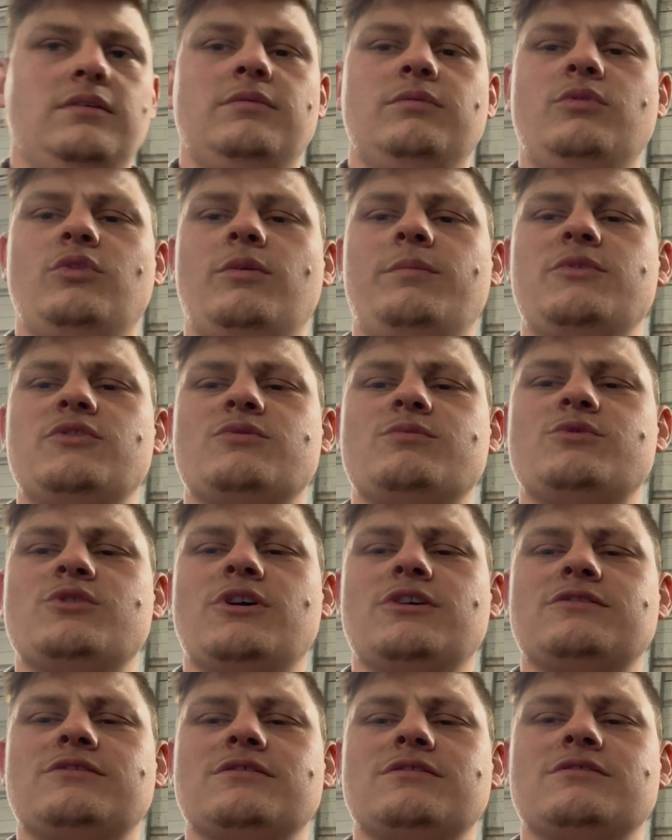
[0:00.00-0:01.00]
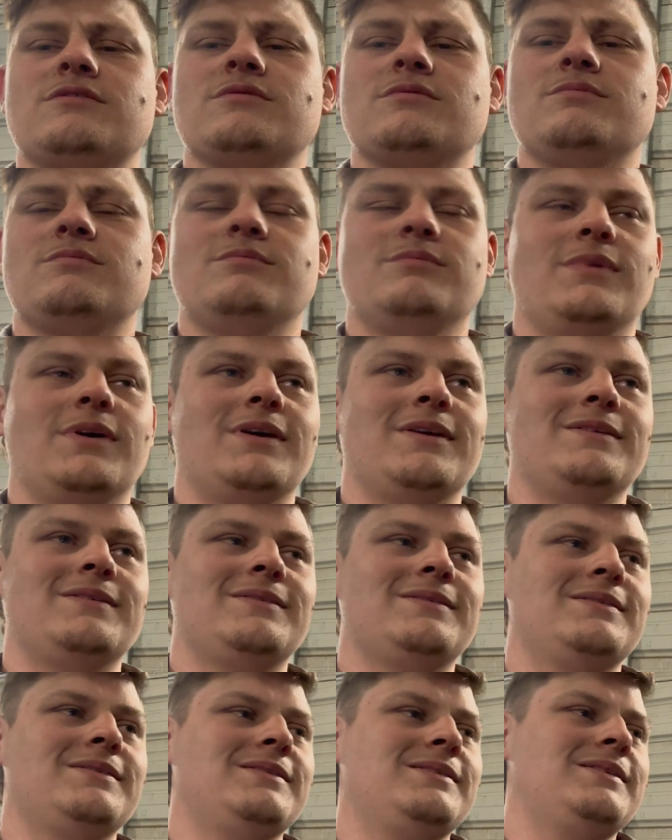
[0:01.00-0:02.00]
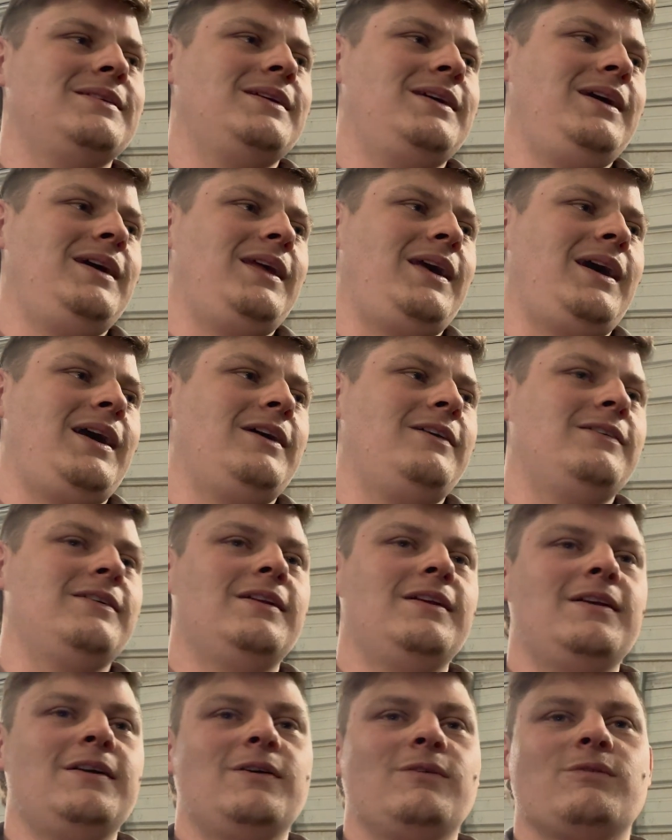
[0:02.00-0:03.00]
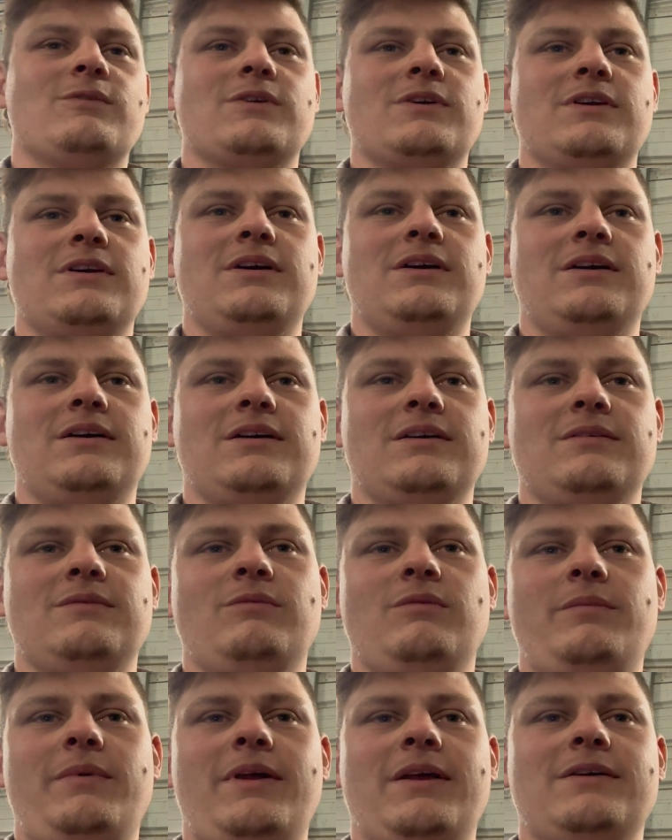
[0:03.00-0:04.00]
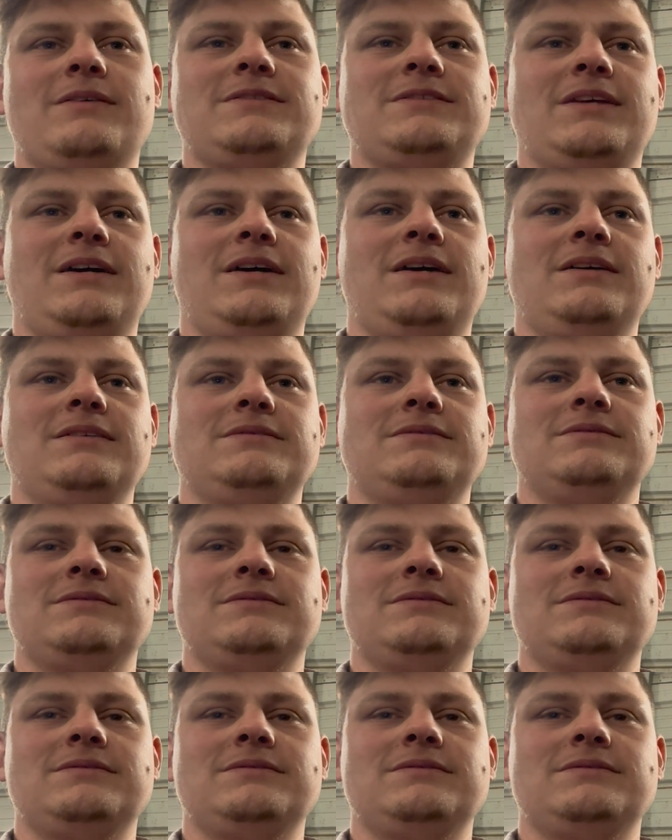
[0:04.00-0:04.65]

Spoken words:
do me some justice. But anyhow, we're about to go inside.